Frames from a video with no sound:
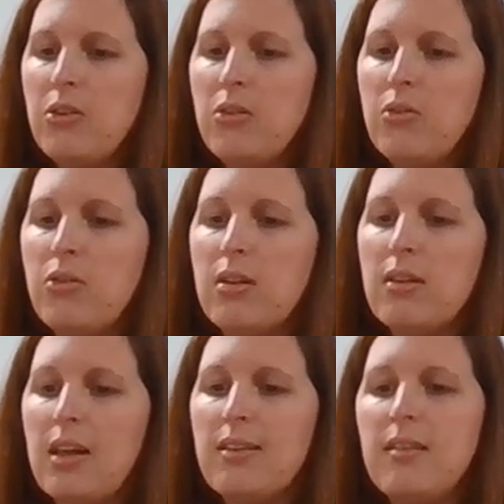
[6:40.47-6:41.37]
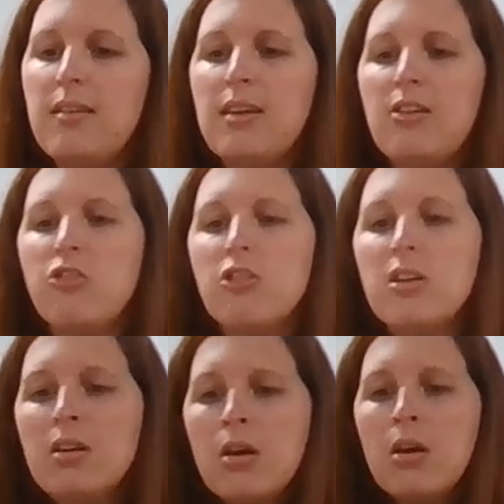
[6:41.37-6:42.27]
used to lessen
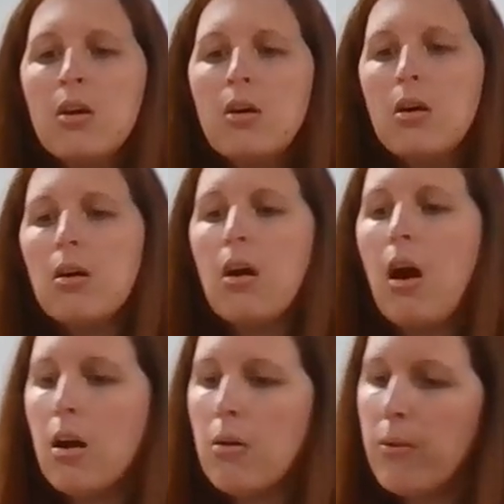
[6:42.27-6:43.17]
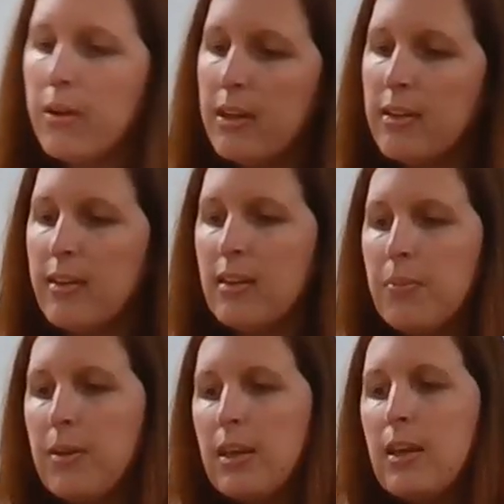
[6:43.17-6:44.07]
tension or awkwardness at the
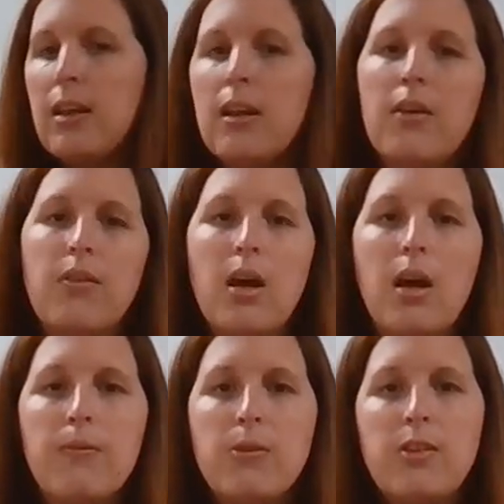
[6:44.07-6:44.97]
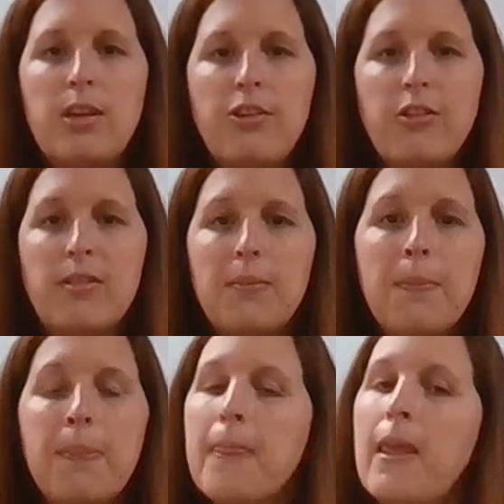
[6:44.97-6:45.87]
beginning of a conversation.
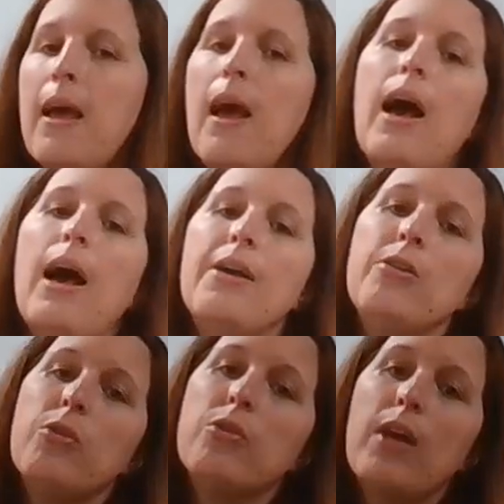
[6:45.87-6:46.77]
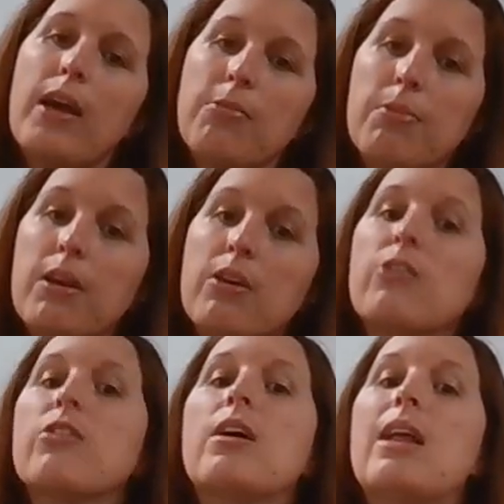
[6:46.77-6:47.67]
I use
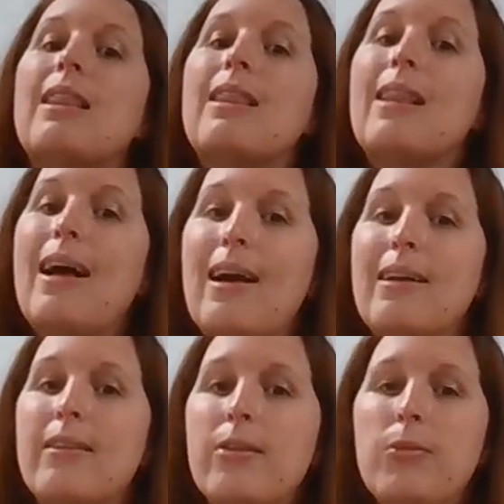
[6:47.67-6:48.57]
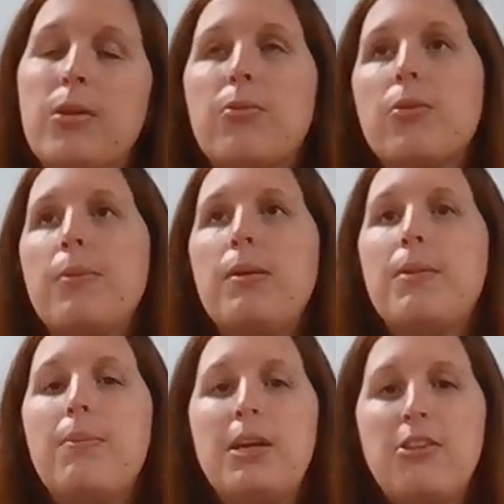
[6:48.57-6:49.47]
icebreakers a lot with rooming
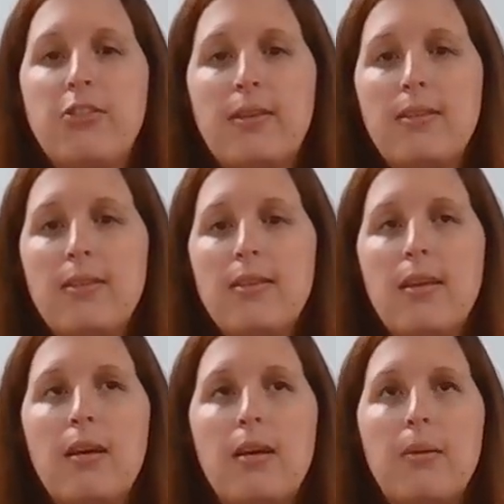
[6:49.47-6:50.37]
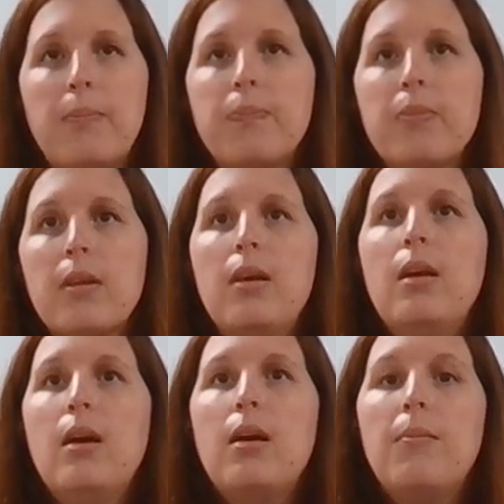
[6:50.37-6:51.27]
my patients.
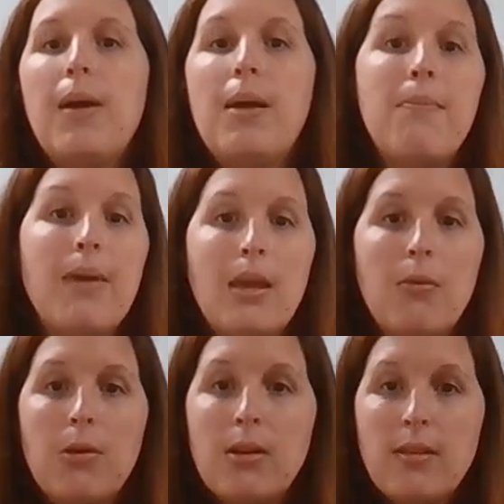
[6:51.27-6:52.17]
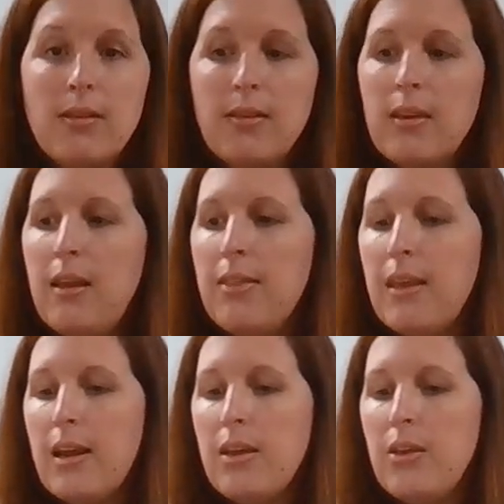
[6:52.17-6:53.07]
My main ones
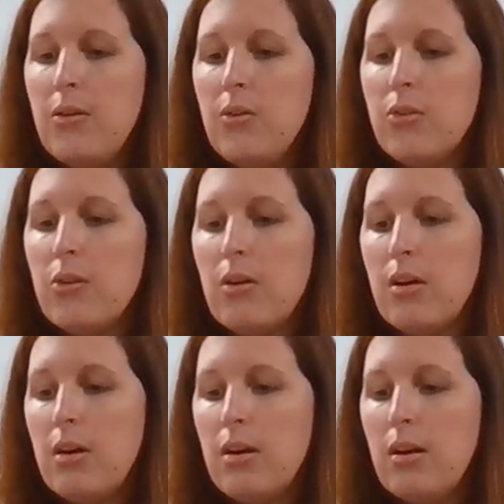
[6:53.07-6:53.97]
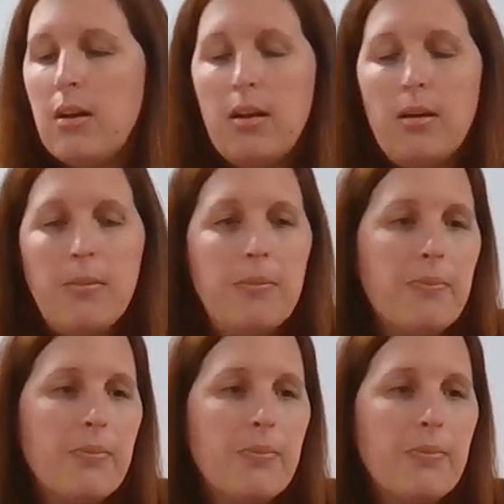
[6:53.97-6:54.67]
that I use are,